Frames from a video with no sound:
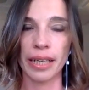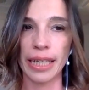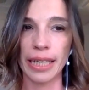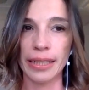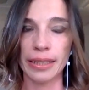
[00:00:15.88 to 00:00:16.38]

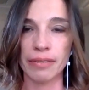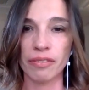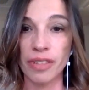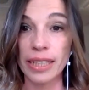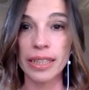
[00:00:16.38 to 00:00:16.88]
in
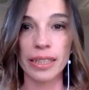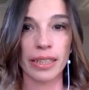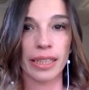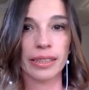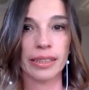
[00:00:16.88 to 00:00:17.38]

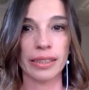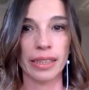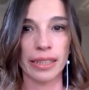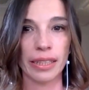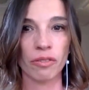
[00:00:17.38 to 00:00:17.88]
Feldenkrais, this
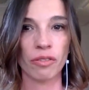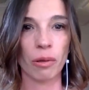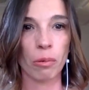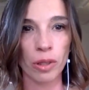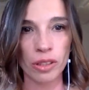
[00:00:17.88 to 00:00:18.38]
idea of
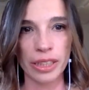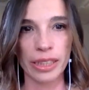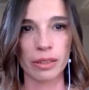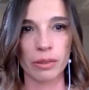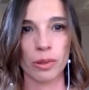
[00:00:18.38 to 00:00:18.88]

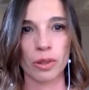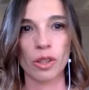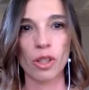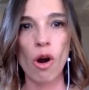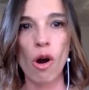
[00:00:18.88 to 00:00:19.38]
awareness
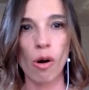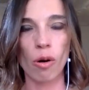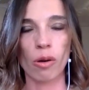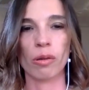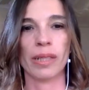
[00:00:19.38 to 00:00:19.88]
was
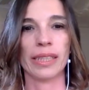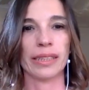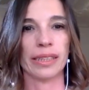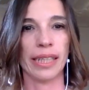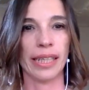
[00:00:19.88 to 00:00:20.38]

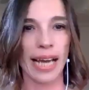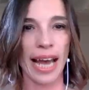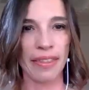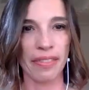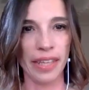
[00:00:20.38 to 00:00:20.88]
always the
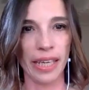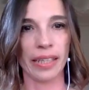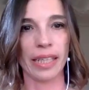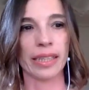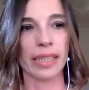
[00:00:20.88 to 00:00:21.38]
idea
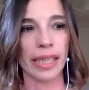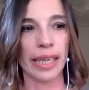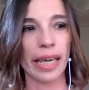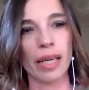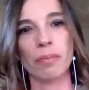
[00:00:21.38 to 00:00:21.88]
that
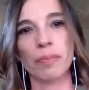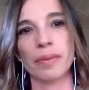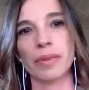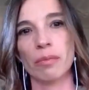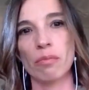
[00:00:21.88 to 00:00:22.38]
kept
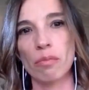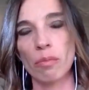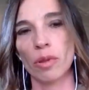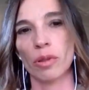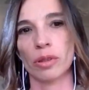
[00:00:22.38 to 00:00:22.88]

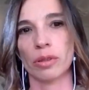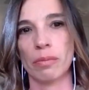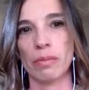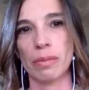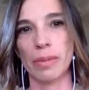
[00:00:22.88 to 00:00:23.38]
more
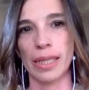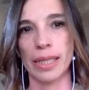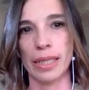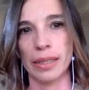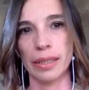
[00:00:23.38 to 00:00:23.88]

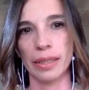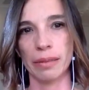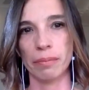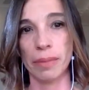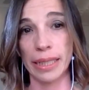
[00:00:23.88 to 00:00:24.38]

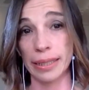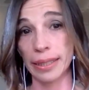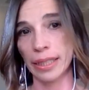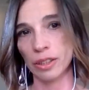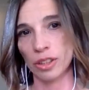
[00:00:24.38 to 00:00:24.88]
my
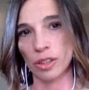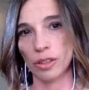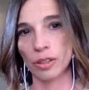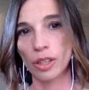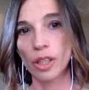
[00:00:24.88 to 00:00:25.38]

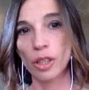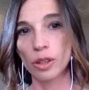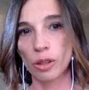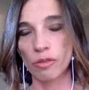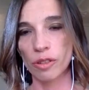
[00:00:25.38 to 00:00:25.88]
attention.
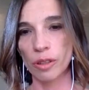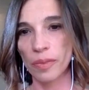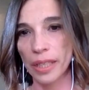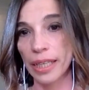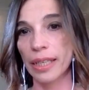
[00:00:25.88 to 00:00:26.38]
So from
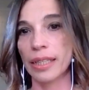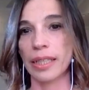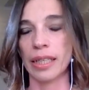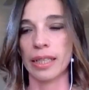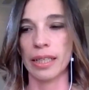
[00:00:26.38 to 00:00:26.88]
there,
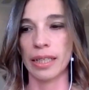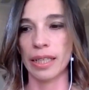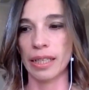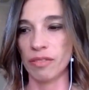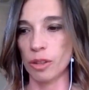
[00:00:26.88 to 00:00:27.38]
I
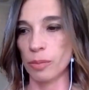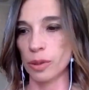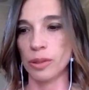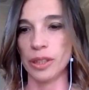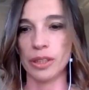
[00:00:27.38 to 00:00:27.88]
have the
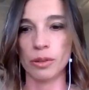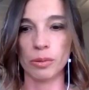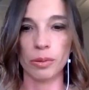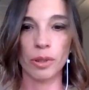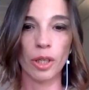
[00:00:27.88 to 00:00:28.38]
opportunity
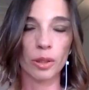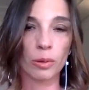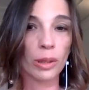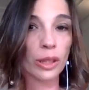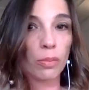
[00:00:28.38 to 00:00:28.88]
to
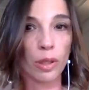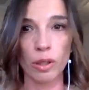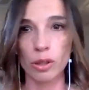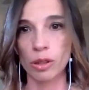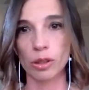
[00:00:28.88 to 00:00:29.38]

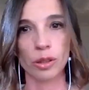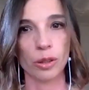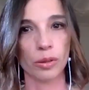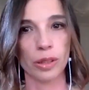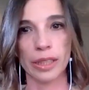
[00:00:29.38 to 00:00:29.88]
explore
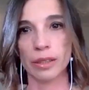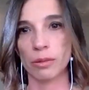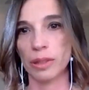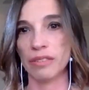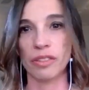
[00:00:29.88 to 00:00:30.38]
consciousness
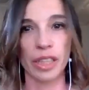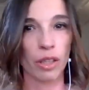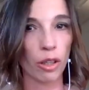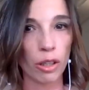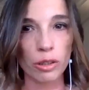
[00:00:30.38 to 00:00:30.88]
with
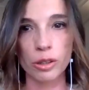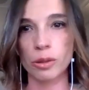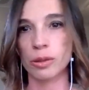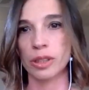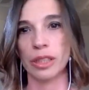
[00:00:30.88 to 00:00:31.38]
different
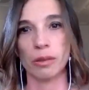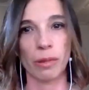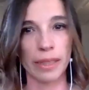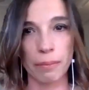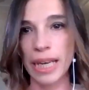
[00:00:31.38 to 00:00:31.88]
cultures in
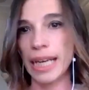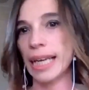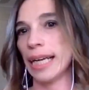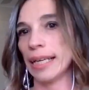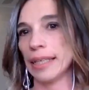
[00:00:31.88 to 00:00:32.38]

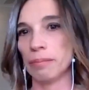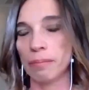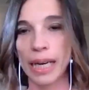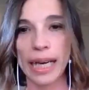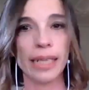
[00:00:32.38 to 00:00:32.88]
Guatemala, in
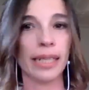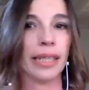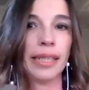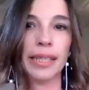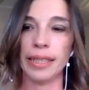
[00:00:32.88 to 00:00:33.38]

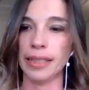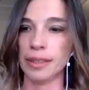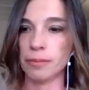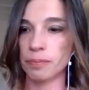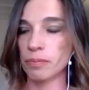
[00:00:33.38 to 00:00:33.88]
Bali,
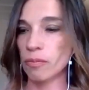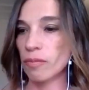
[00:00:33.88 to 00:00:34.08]
in